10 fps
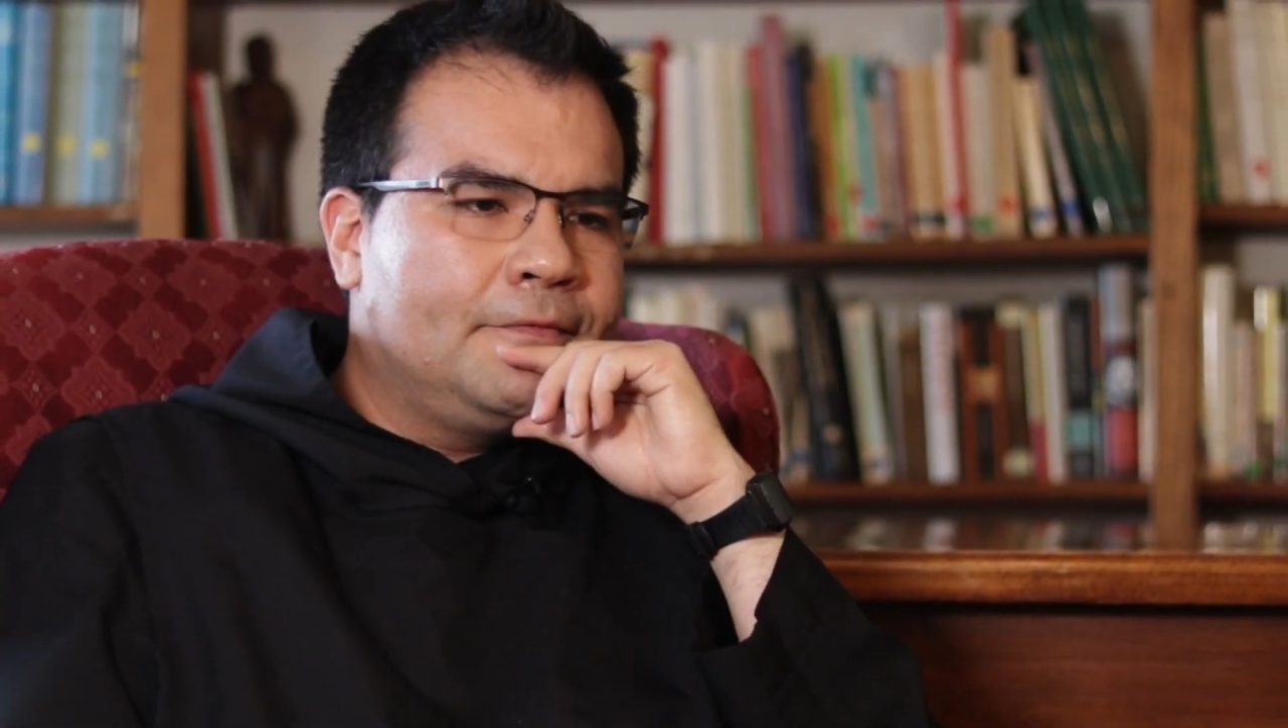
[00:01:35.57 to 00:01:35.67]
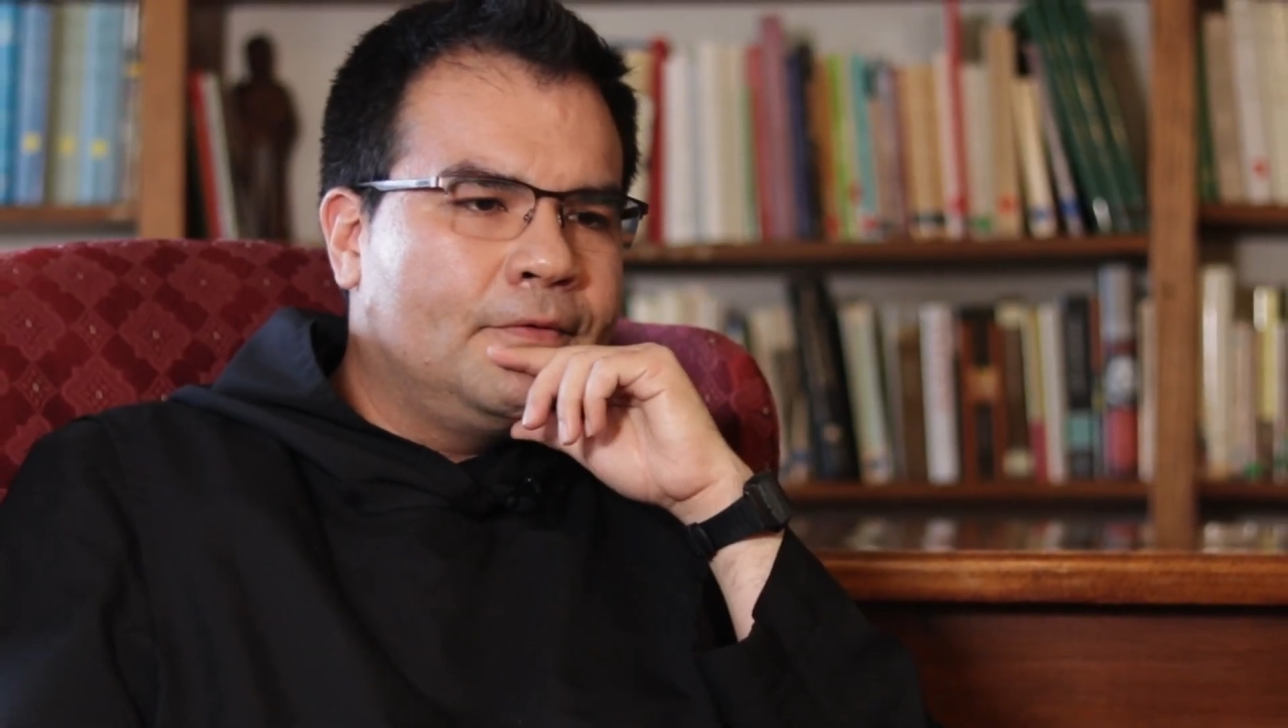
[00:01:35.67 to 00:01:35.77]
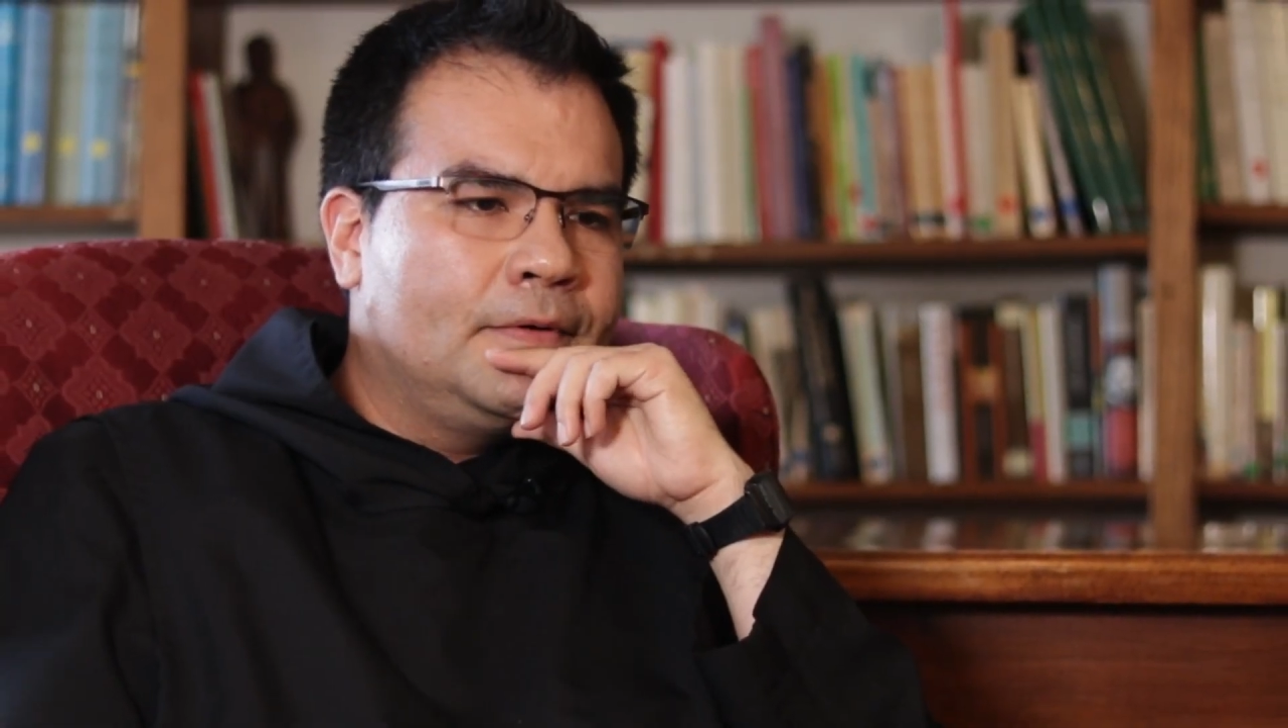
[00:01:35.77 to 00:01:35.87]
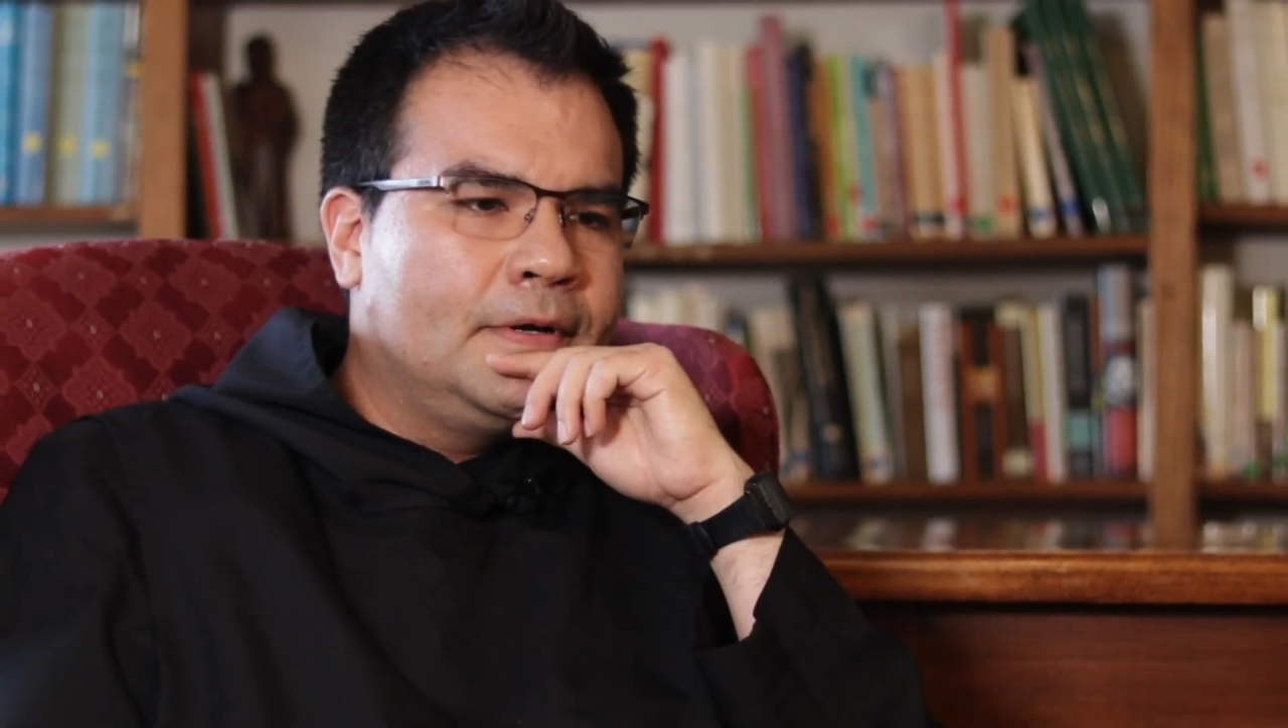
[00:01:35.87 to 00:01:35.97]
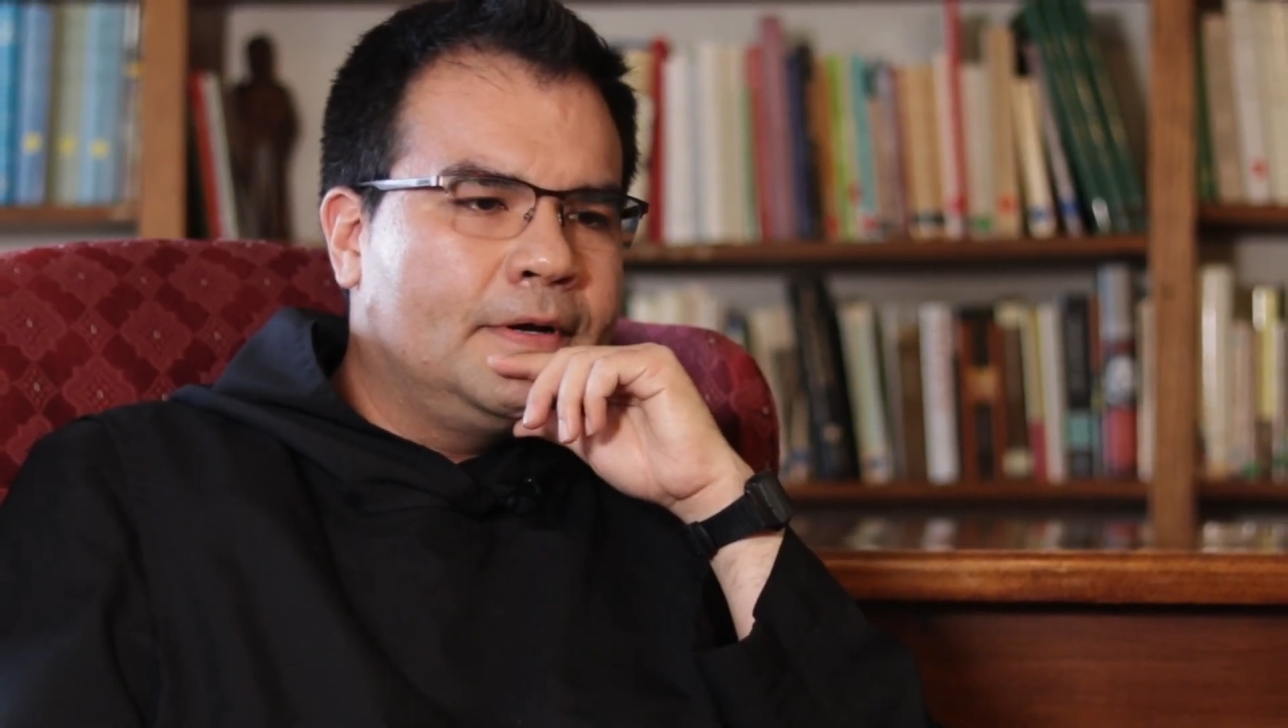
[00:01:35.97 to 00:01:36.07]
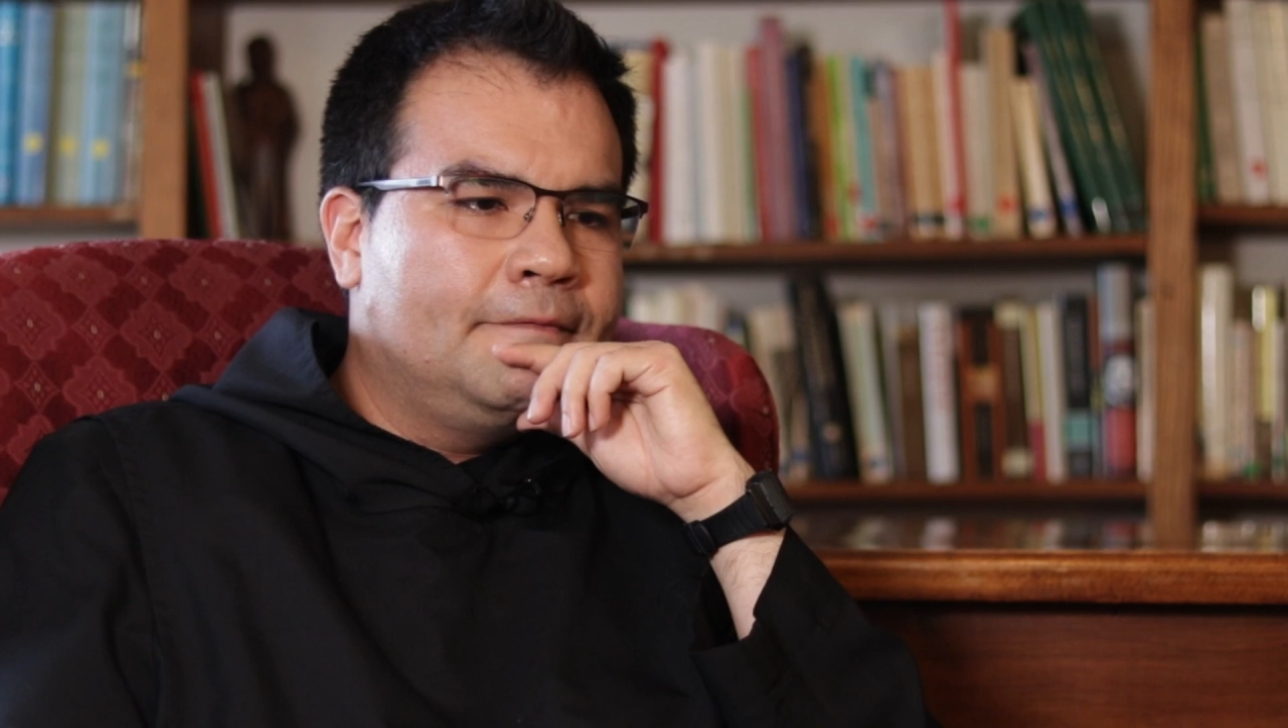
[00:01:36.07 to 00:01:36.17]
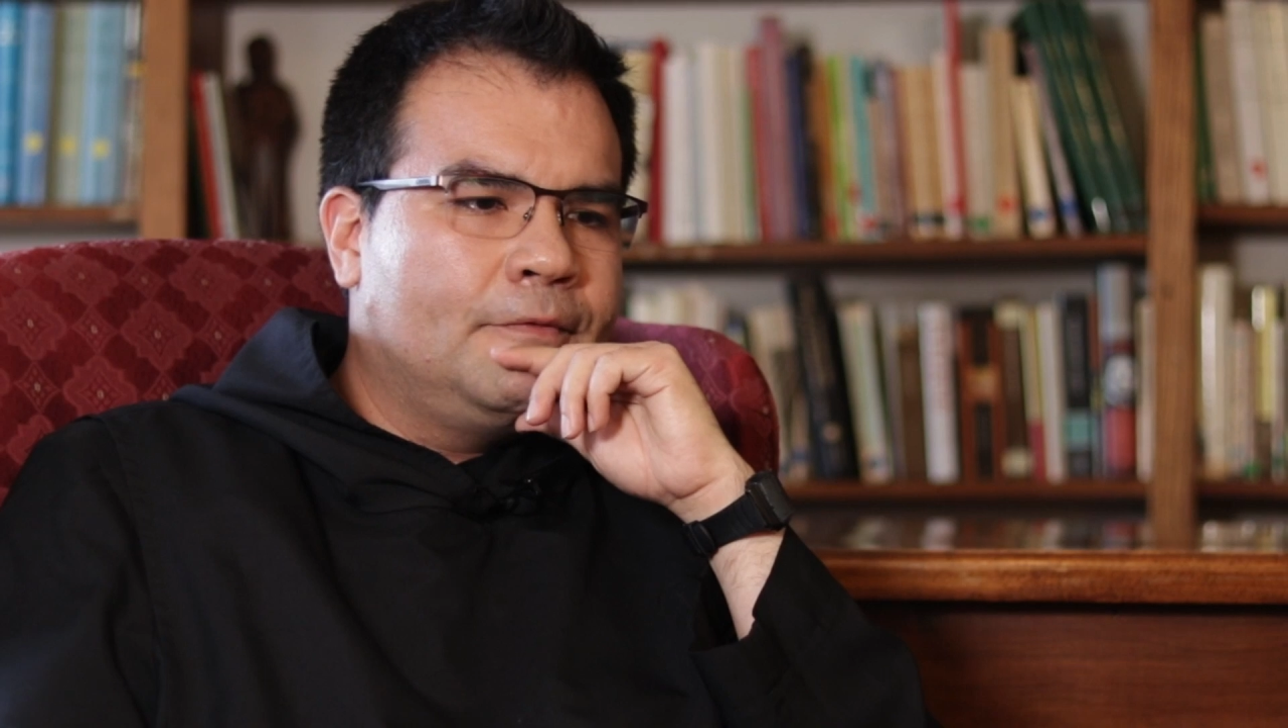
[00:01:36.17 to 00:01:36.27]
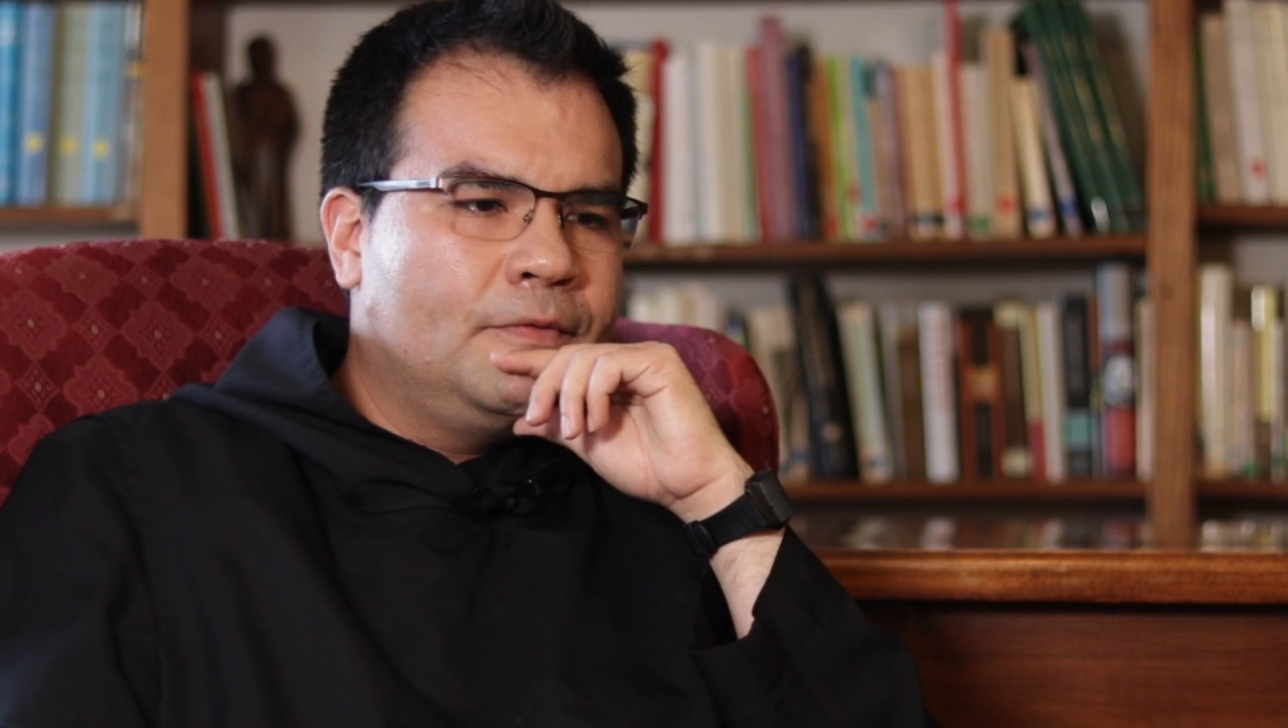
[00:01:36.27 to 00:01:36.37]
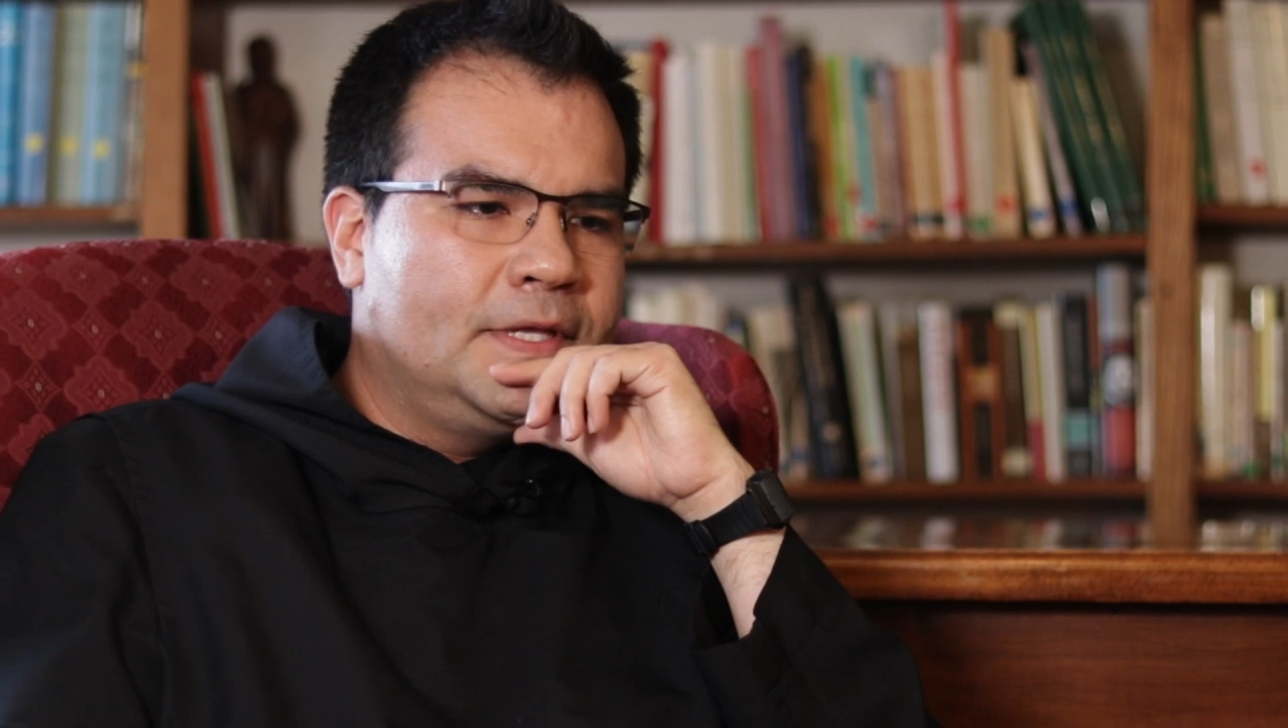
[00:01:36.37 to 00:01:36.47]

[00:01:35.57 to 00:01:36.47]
from